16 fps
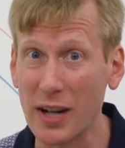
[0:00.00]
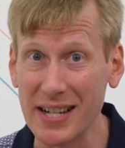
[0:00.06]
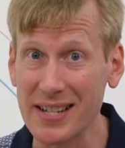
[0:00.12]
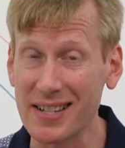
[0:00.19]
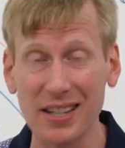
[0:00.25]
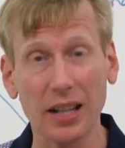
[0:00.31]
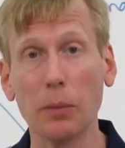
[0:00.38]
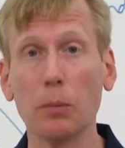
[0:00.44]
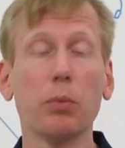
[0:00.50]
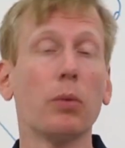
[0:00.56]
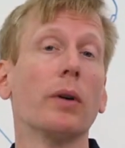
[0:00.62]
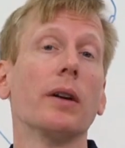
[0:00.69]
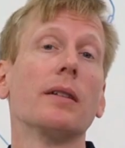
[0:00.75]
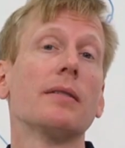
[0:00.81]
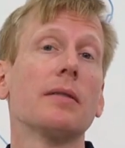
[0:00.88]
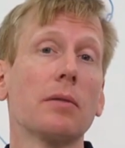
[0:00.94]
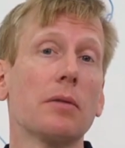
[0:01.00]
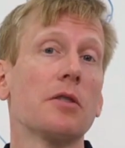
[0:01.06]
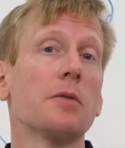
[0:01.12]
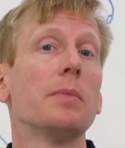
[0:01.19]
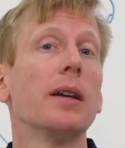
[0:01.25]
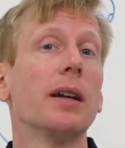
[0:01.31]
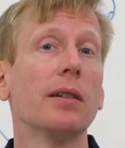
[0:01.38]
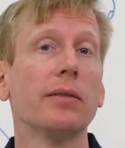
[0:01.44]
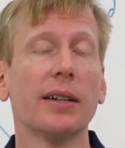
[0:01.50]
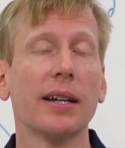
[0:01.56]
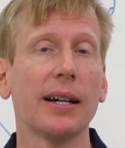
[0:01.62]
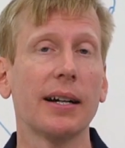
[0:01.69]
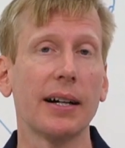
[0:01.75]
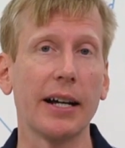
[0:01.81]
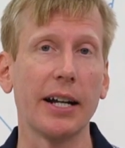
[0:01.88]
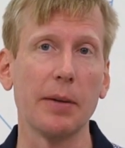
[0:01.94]
resting point, so to speak, of an
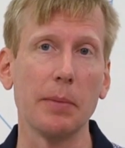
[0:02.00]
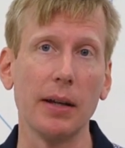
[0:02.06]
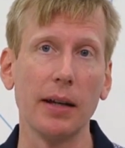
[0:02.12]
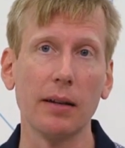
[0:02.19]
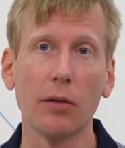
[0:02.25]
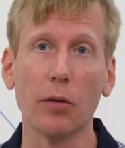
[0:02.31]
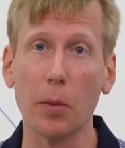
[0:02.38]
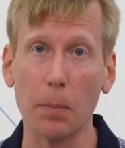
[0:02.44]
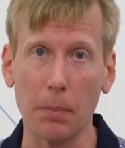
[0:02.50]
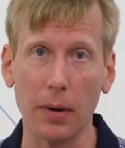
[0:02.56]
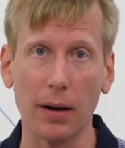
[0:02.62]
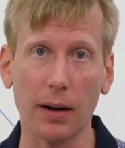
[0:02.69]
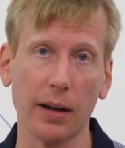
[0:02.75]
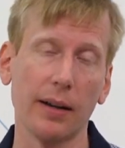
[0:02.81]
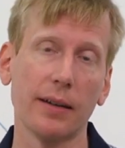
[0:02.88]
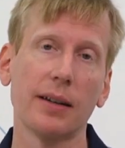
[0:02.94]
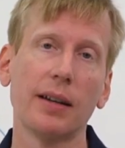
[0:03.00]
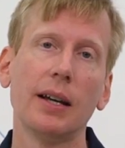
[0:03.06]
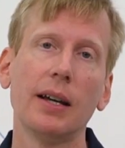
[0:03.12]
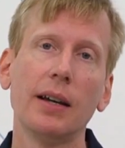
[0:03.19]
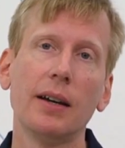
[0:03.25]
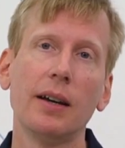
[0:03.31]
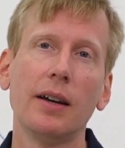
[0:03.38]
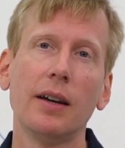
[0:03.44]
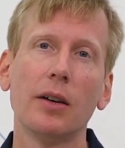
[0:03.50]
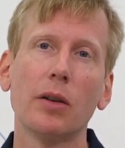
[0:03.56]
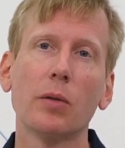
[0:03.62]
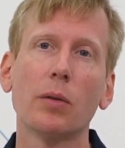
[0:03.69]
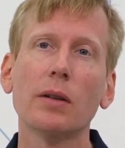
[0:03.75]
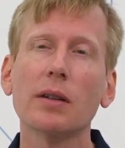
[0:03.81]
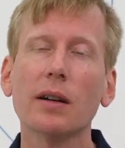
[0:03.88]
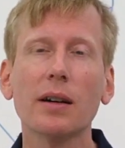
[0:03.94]
economy or a market,
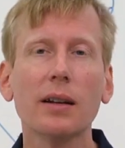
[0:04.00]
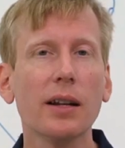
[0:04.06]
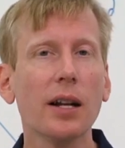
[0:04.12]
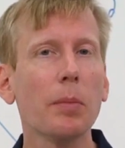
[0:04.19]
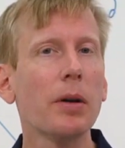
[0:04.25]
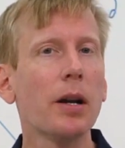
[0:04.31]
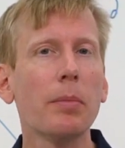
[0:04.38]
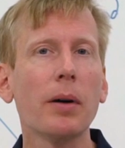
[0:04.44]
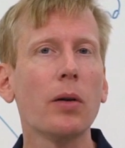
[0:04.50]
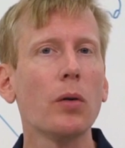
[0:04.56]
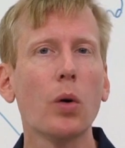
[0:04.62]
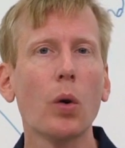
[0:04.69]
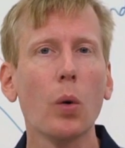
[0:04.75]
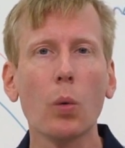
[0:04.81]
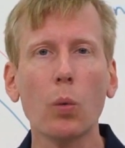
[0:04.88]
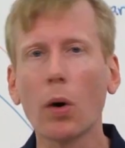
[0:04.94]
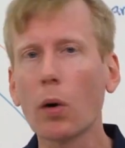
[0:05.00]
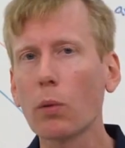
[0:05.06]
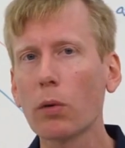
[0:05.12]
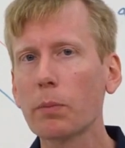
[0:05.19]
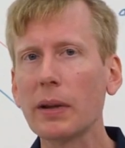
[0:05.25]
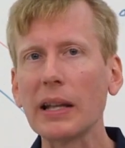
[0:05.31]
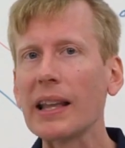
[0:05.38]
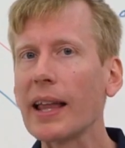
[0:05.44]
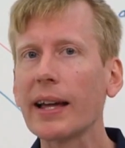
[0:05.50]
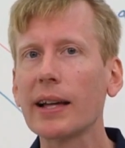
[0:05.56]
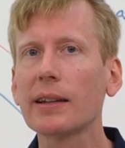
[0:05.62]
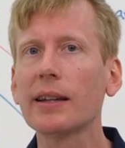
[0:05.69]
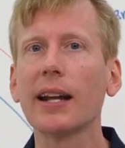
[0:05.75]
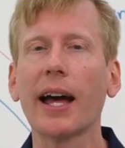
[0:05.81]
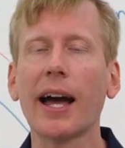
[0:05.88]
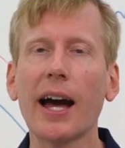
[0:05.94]
I'm going to talk a little bit about what would be
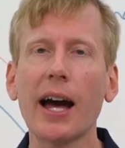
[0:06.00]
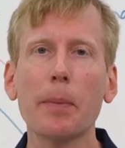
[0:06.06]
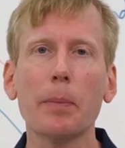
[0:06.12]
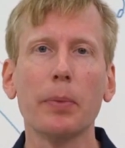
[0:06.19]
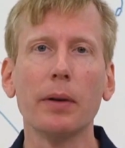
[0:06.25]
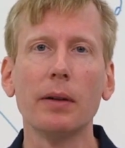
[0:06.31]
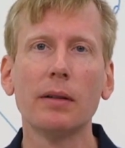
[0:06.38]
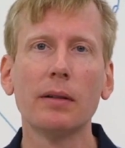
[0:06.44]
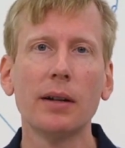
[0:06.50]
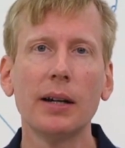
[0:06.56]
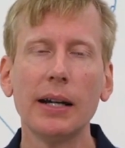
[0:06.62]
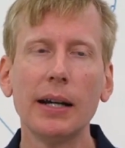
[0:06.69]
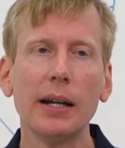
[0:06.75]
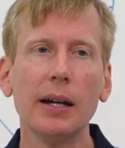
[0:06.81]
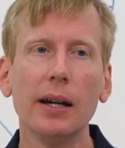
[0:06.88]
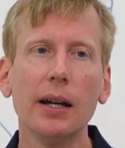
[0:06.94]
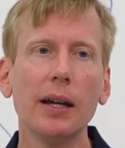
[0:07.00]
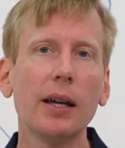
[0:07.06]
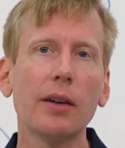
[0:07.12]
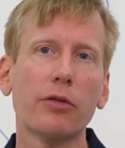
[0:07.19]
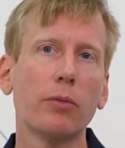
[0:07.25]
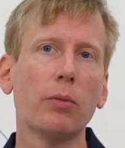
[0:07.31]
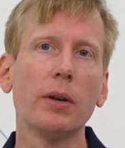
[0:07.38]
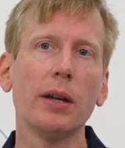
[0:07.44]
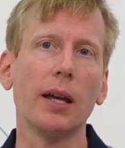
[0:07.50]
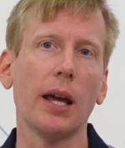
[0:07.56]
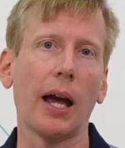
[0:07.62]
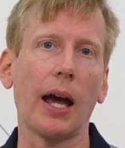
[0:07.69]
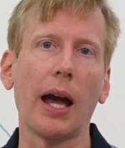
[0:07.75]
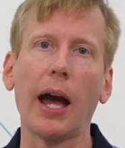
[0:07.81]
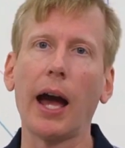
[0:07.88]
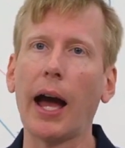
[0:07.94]
likely to happen if we
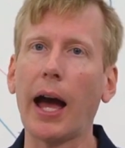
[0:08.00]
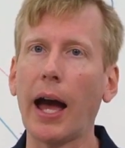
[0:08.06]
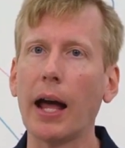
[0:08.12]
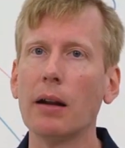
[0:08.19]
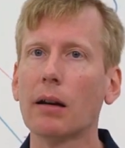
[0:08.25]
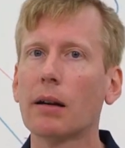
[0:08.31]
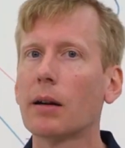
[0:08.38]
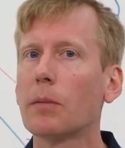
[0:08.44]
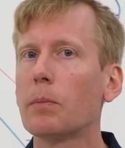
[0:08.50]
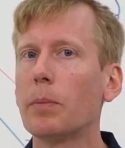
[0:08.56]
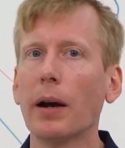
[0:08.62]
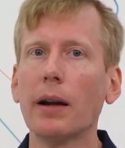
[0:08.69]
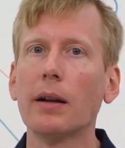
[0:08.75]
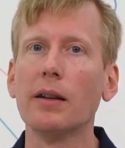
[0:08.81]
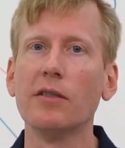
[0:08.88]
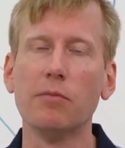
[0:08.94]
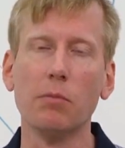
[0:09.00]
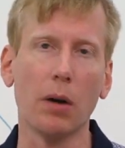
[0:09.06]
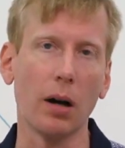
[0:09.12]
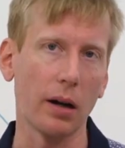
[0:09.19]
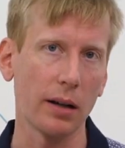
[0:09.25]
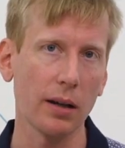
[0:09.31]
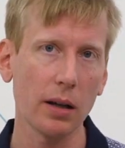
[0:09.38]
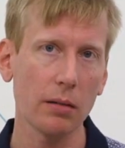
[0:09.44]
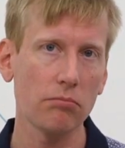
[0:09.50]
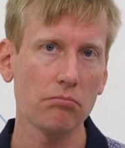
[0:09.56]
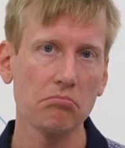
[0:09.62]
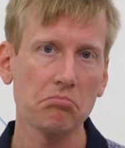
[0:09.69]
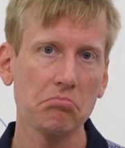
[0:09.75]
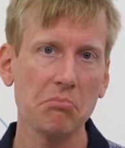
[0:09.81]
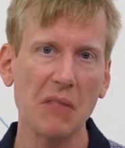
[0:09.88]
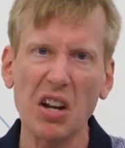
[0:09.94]
had a competitive market
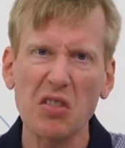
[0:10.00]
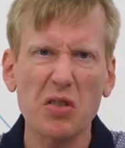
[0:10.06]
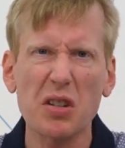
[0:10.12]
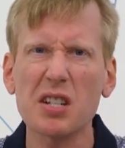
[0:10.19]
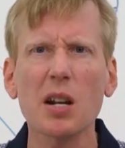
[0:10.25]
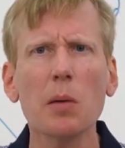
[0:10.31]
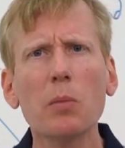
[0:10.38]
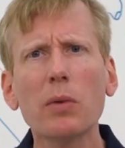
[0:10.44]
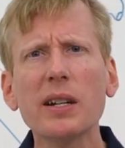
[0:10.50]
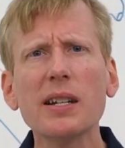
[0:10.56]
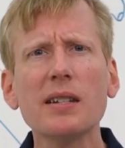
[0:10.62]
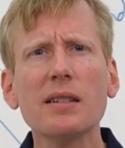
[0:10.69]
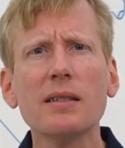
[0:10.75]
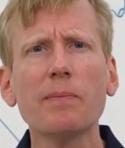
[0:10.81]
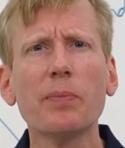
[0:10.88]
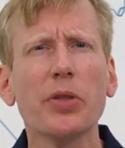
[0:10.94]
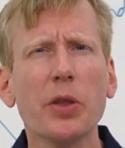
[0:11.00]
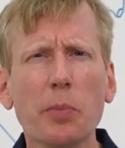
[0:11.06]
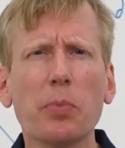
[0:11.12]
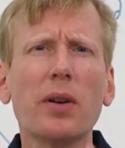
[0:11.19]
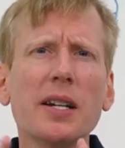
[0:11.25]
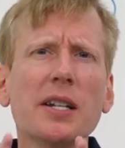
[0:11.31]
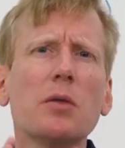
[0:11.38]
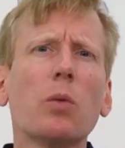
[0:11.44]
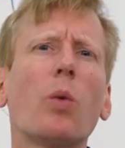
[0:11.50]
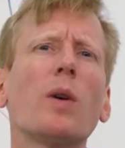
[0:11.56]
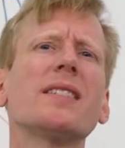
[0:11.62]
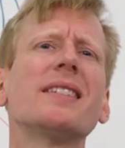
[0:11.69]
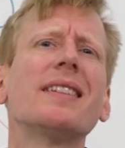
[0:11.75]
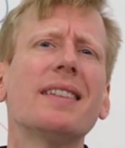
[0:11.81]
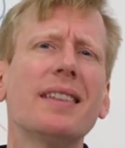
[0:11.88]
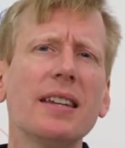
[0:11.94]
and for some reason the price
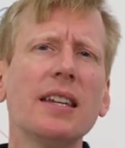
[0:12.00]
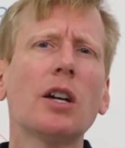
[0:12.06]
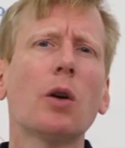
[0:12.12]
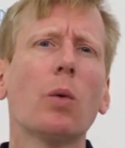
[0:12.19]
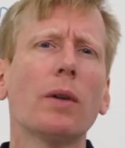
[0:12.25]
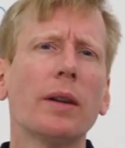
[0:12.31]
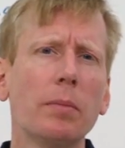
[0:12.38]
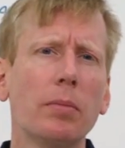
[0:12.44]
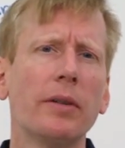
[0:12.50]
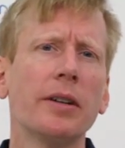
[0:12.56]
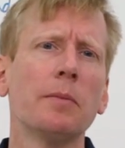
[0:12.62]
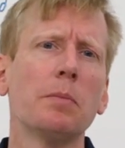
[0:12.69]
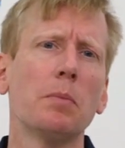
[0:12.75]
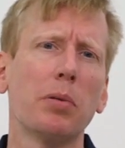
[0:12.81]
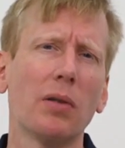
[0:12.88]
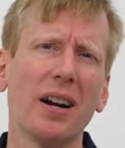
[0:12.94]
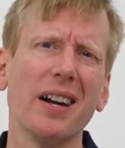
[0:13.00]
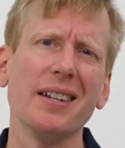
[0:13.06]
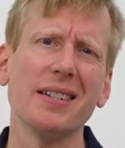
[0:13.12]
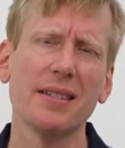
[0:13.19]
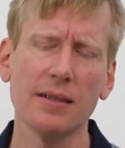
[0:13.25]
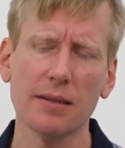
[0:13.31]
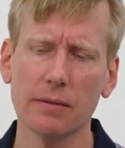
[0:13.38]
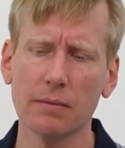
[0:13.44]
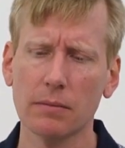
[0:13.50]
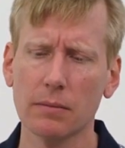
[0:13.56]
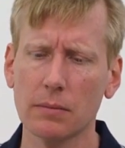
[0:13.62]
wasn't the equilibrium price.